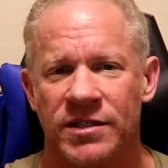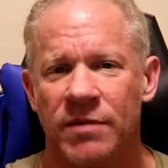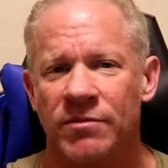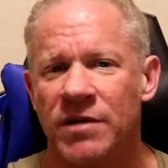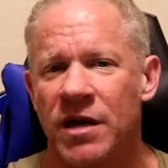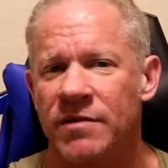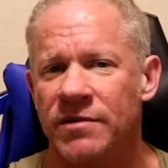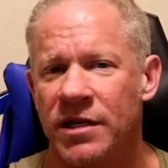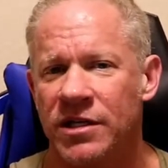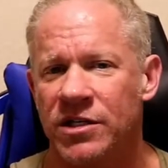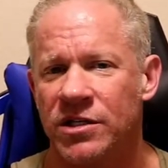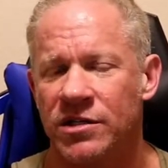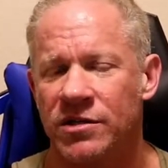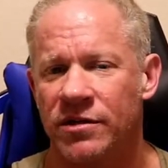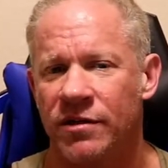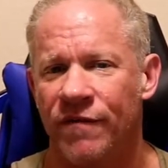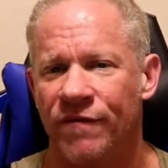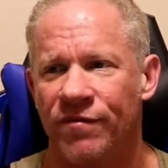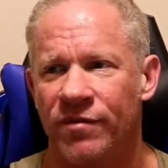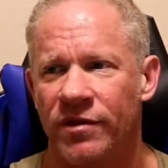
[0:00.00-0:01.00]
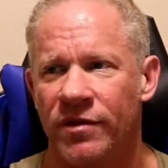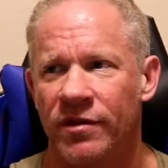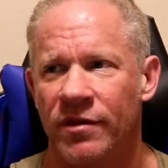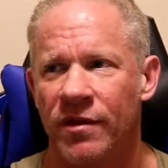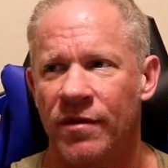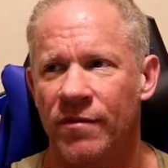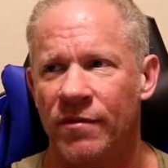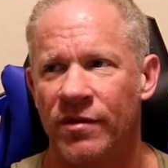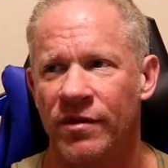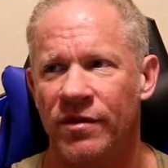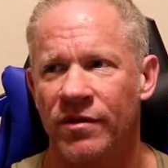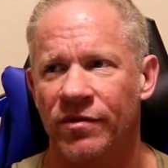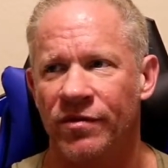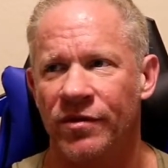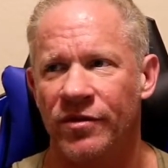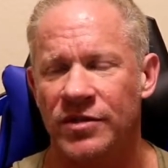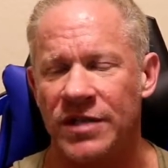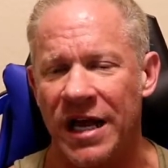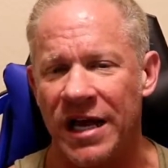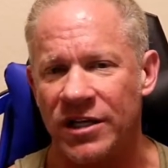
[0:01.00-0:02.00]
Sometimes
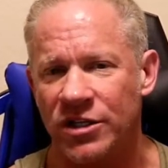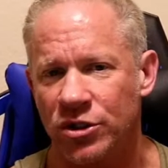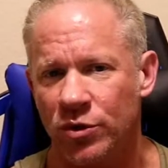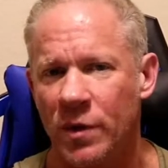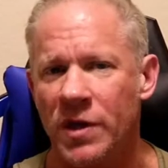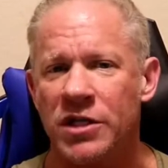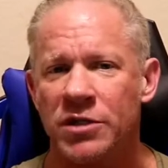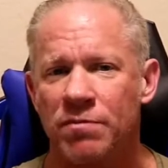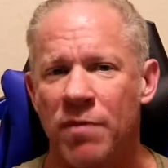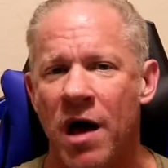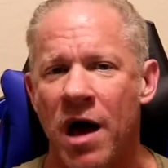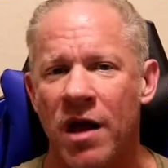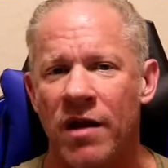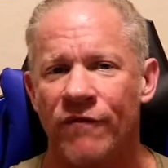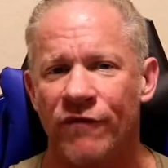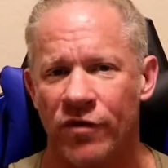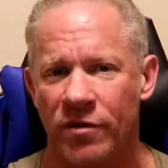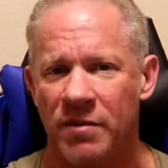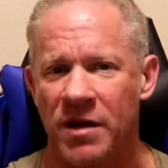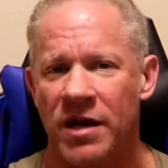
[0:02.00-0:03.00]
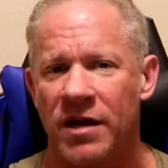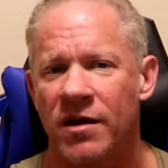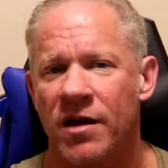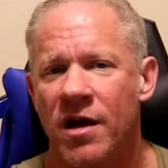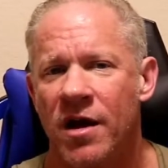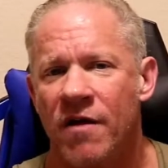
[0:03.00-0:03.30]
there's like a sweet spot for me.